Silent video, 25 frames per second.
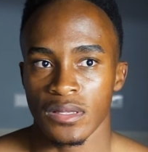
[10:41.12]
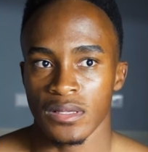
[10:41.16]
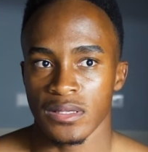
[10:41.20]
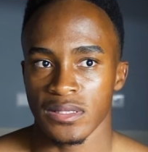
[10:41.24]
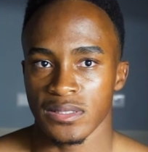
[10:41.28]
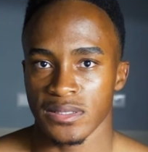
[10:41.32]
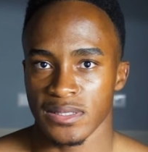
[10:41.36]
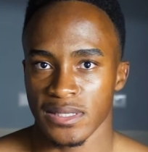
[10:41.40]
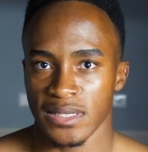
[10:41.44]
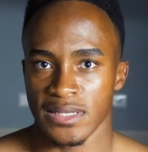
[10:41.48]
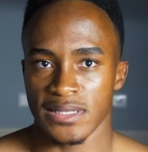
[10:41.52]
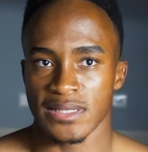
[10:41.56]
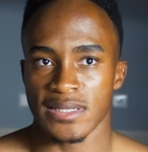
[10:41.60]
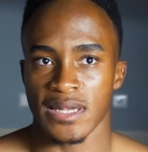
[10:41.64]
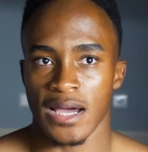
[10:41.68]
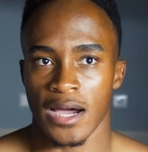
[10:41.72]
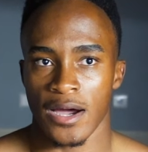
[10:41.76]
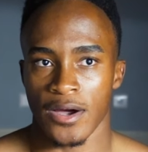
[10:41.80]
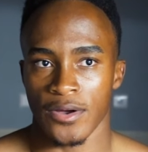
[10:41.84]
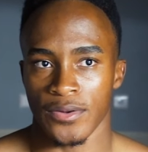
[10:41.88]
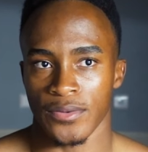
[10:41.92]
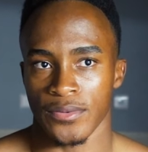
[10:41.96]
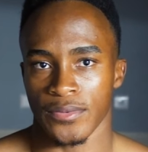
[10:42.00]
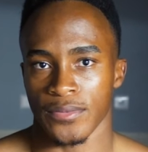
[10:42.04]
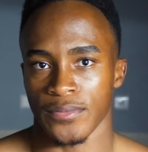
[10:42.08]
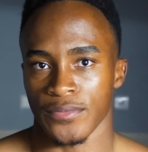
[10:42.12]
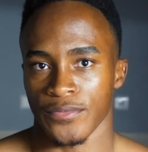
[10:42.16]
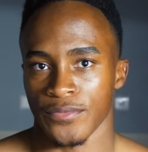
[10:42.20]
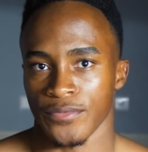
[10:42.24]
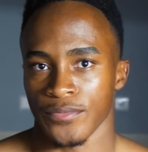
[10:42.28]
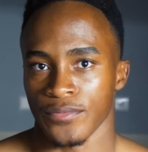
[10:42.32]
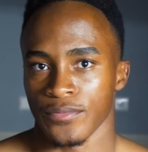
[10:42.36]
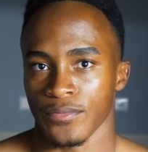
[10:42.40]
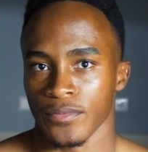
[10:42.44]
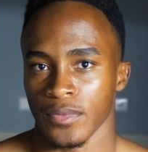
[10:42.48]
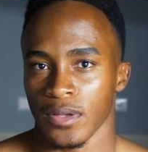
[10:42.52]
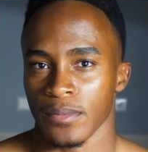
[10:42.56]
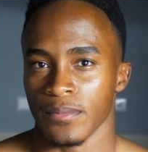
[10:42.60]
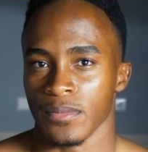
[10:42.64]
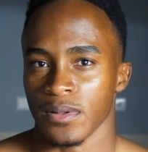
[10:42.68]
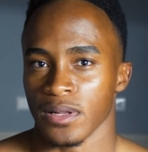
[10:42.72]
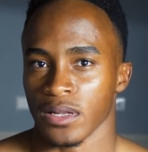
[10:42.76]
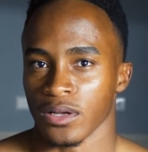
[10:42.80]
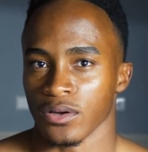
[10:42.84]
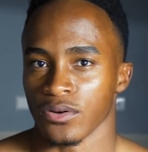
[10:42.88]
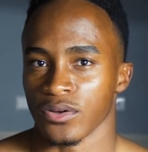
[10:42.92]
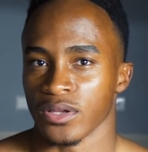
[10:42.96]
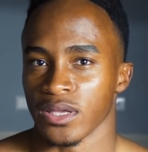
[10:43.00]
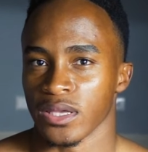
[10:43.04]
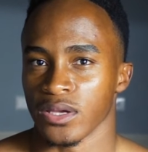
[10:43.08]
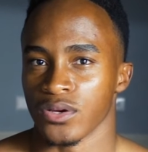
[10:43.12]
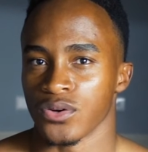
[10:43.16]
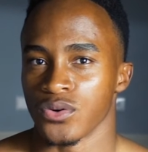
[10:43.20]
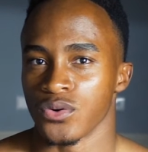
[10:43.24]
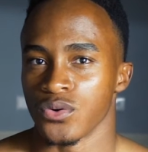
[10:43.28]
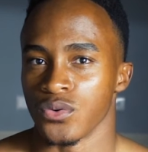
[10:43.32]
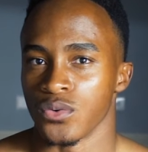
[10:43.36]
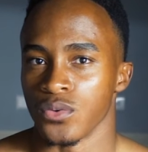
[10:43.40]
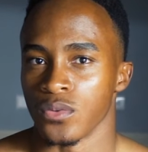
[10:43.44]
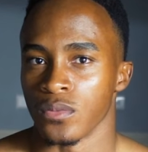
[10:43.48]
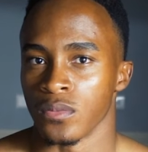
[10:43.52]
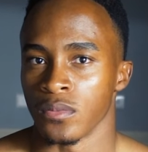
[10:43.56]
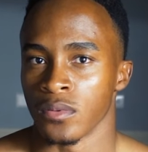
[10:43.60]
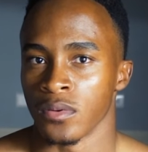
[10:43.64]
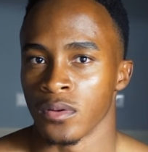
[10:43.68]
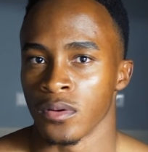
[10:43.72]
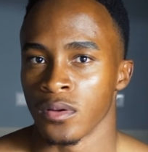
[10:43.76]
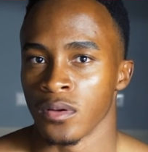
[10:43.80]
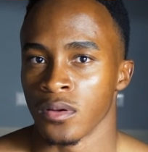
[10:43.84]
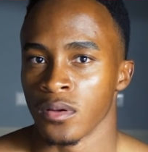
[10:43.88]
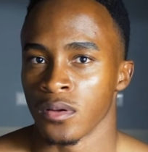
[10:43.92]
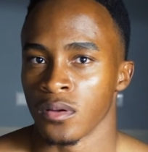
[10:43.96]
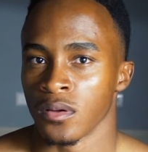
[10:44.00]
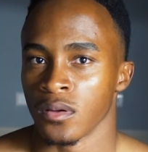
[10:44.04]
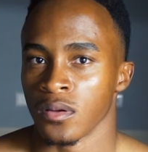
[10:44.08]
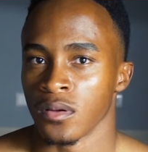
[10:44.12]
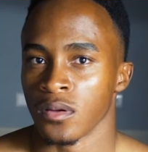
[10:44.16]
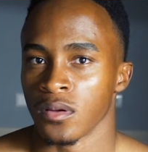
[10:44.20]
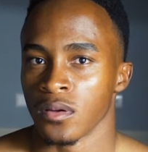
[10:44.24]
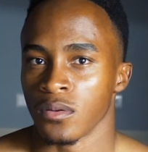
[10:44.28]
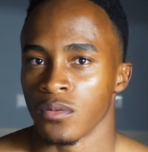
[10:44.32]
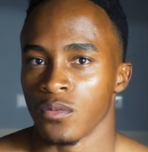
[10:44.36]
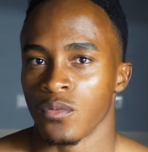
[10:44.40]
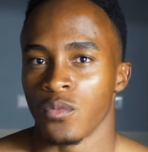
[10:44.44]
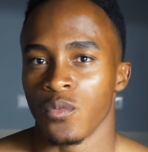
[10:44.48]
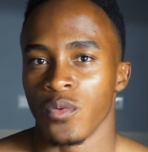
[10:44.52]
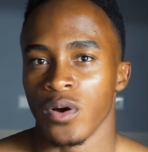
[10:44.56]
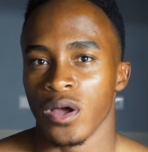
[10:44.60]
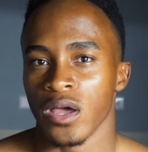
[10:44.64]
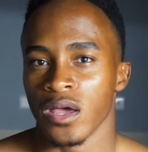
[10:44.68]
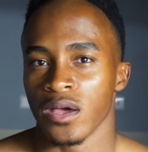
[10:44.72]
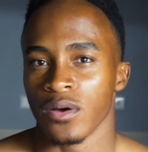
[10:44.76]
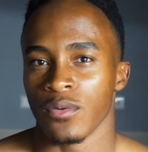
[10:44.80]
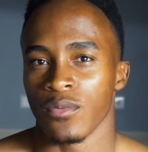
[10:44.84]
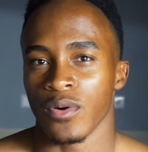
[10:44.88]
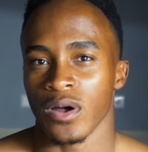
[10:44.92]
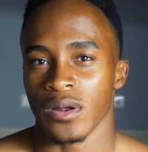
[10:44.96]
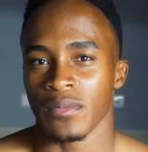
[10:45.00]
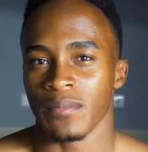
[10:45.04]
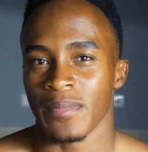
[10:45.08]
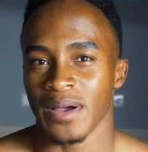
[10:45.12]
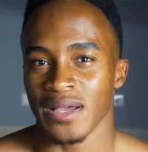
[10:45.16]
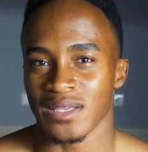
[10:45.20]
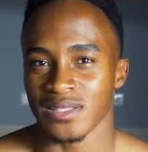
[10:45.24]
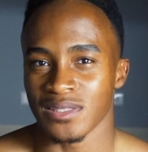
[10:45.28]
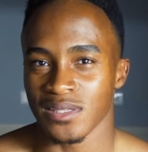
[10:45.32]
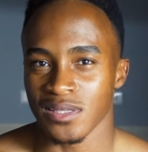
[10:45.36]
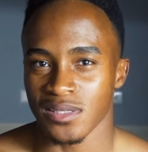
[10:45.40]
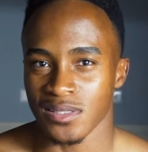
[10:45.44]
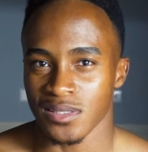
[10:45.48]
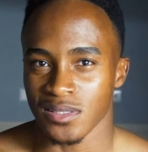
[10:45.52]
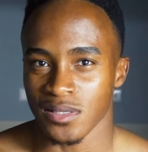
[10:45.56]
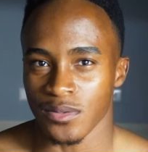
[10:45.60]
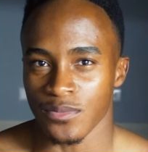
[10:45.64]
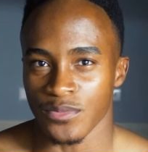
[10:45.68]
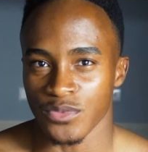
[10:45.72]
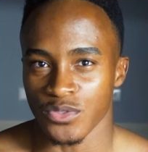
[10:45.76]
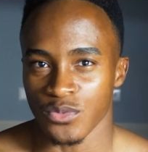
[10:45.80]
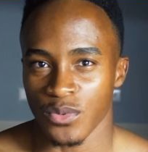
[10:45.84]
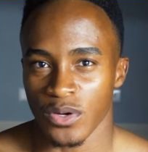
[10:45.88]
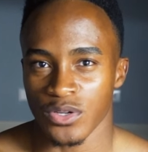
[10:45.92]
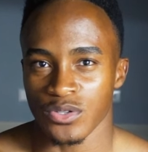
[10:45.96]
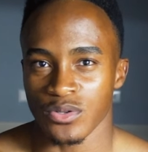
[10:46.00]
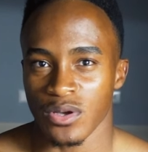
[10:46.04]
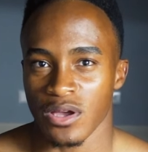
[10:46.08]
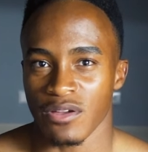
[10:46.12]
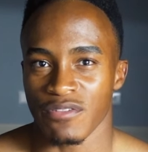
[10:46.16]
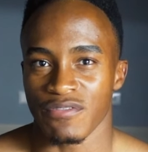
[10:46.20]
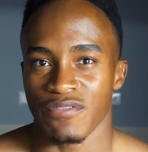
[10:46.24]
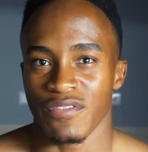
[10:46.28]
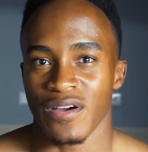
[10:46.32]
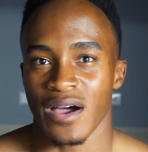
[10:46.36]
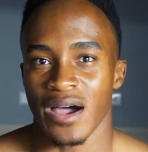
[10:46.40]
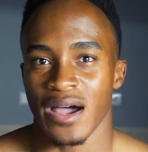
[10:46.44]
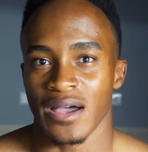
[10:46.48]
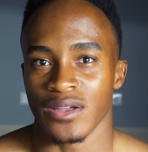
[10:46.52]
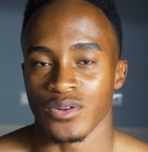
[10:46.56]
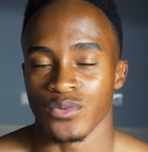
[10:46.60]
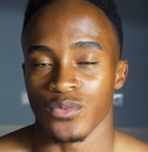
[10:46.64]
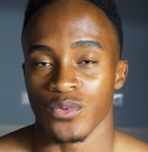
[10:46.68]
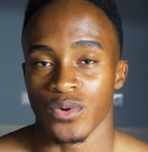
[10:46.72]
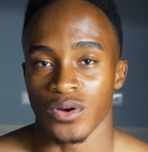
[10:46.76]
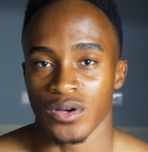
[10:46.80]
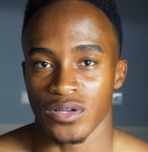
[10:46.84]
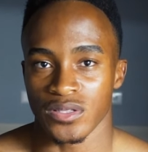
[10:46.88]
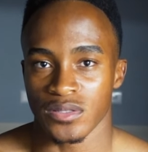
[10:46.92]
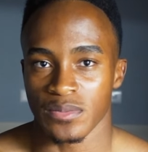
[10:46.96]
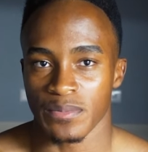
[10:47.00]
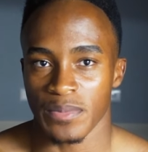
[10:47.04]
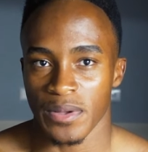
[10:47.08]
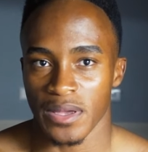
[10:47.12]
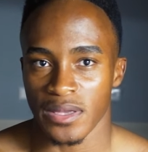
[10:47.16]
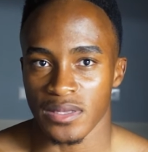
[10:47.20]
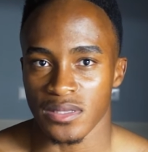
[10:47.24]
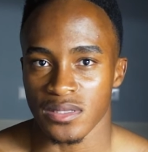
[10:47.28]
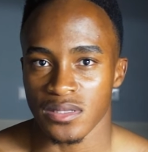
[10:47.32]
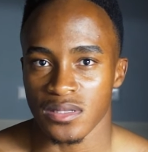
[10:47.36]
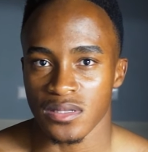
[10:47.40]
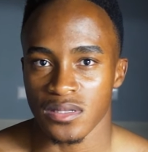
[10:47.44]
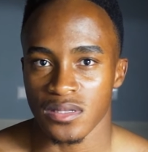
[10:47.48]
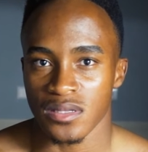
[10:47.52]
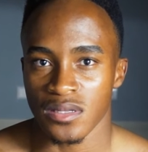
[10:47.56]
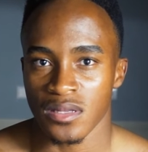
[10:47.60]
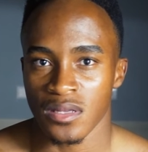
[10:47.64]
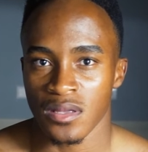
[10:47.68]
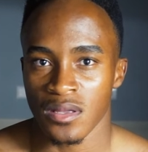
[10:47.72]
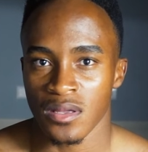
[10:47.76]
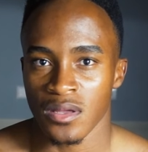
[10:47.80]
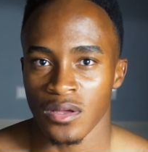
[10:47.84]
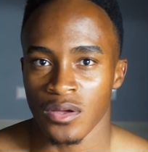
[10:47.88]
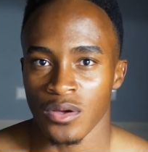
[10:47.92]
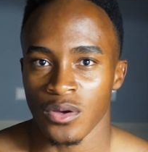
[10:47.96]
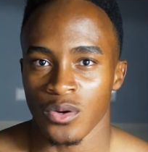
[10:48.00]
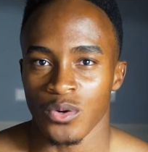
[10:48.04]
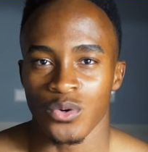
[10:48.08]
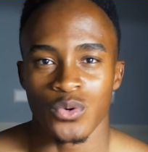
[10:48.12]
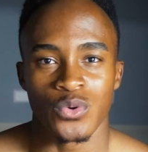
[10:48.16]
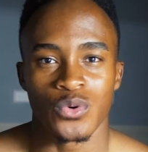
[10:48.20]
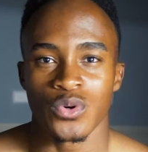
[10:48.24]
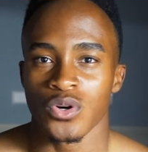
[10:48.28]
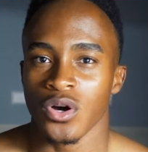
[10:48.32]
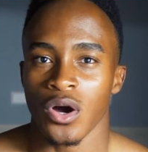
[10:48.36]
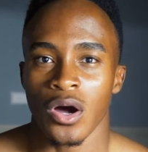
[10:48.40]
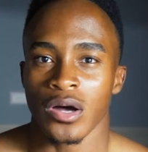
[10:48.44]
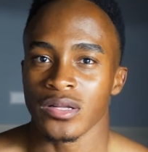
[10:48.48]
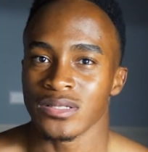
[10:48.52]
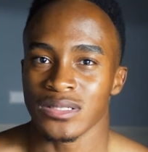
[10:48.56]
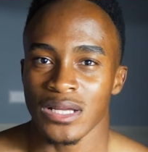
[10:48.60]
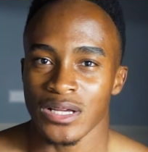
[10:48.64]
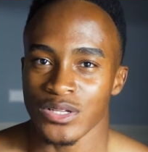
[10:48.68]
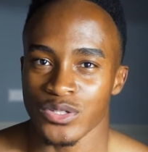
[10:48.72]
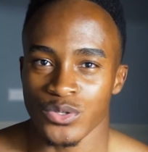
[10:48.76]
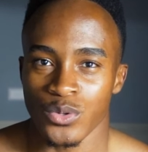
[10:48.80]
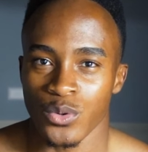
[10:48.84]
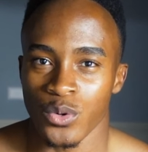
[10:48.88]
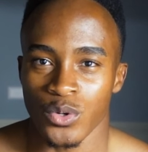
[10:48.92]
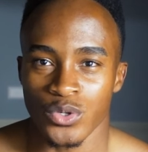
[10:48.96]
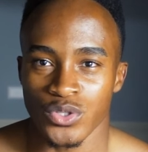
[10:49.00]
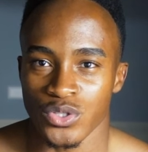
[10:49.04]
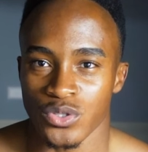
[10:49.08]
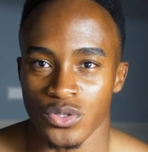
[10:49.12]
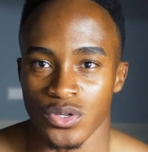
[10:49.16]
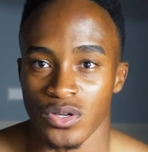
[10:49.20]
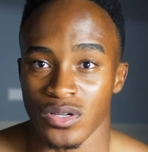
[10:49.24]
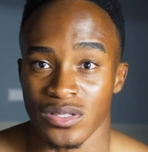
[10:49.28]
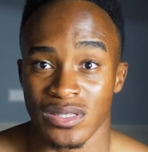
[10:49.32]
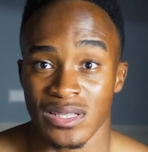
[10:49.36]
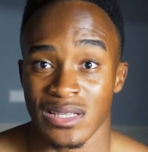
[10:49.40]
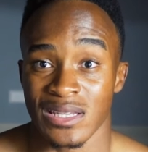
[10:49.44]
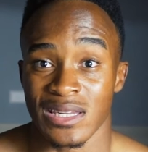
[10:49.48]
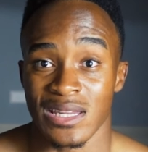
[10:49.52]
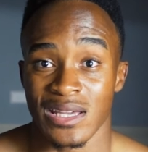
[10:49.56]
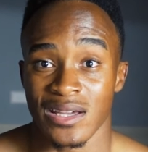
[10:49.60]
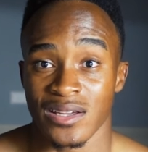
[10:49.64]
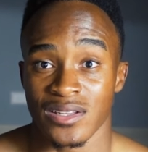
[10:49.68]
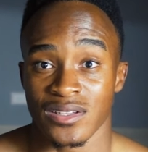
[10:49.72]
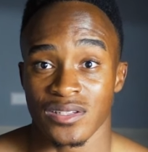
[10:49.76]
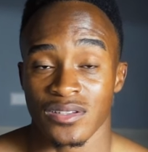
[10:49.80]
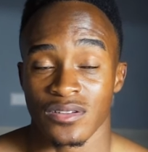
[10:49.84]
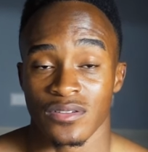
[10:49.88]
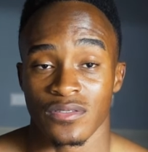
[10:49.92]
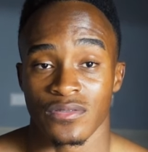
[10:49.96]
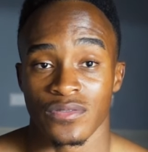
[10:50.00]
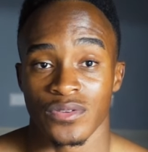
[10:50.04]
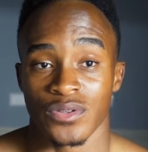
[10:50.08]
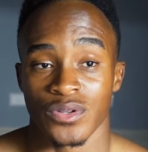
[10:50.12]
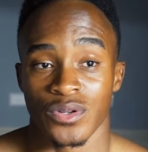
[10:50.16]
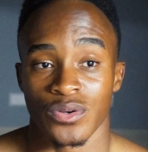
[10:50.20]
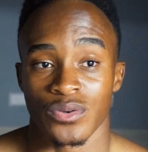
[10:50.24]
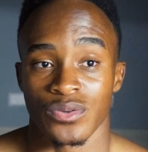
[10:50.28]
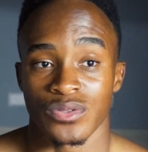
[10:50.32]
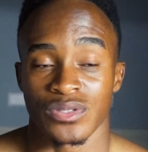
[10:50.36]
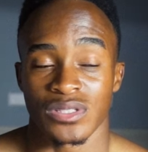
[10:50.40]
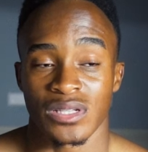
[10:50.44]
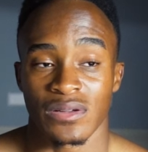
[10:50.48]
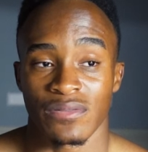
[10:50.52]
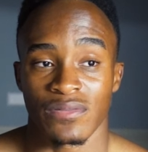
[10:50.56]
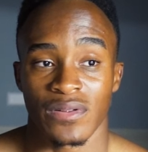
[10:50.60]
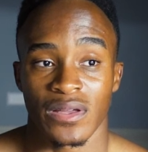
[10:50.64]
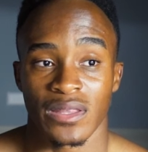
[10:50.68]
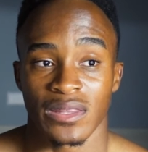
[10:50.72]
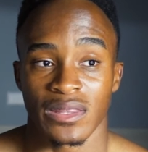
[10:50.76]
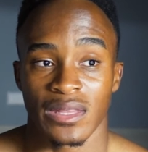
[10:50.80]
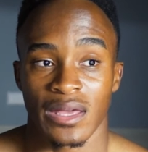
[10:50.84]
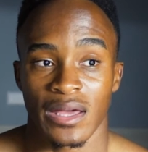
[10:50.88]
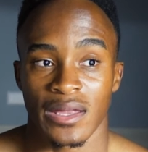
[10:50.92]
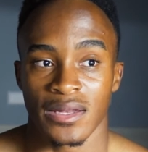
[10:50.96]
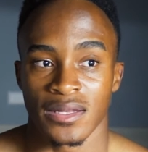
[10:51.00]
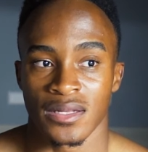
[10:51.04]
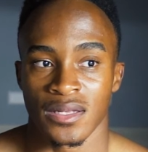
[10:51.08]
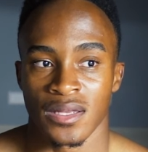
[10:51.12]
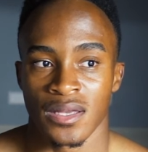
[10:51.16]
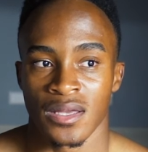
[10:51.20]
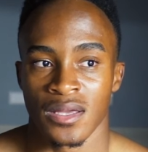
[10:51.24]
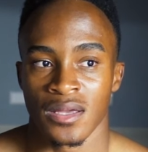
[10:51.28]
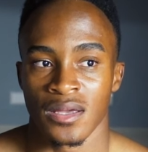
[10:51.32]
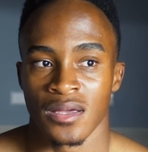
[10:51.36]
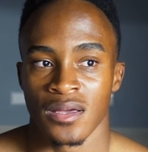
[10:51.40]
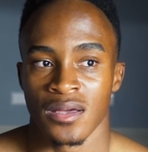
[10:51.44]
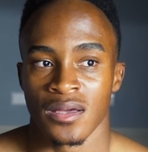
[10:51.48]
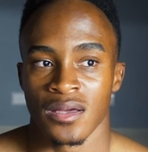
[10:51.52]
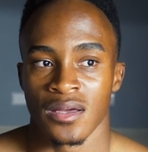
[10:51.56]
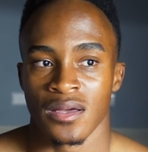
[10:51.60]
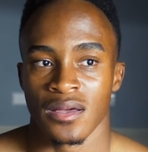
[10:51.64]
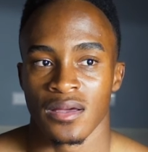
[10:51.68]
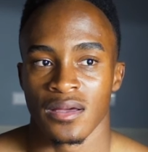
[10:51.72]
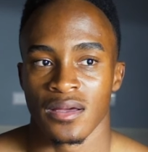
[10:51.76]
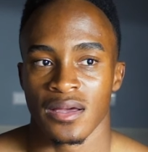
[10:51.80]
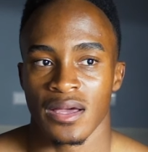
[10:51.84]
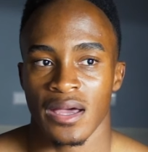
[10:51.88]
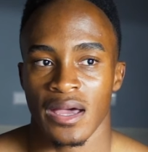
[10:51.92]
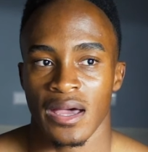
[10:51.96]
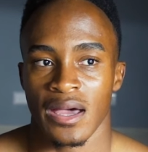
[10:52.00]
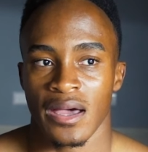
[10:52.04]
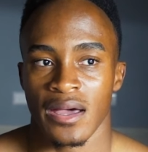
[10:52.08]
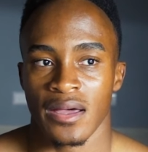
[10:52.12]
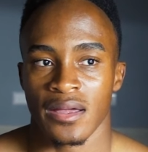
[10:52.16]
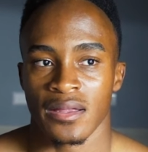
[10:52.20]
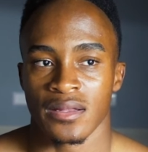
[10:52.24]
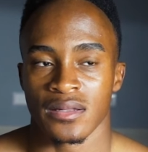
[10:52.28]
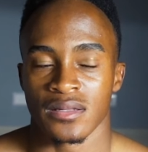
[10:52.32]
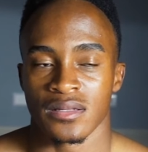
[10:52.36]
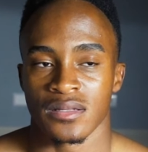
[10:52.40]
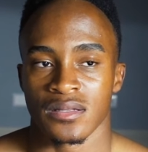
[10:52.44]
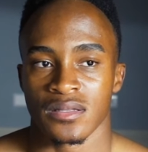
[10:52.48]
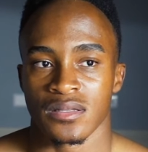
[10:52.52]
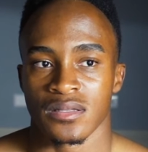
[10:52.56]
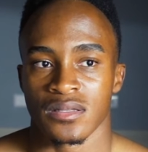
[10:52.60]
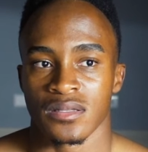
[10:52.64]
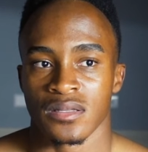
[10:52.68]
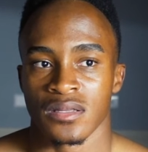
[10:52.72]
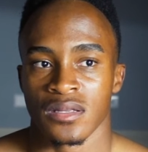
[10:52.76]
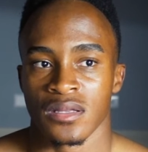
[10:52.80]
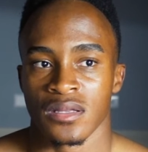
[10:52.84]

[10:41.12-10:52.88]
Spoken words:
sit down and be like, okay, cool. Where, what are my systems? What do I find works best? Who can't I talk to because they're negative, you know, stuff like that. And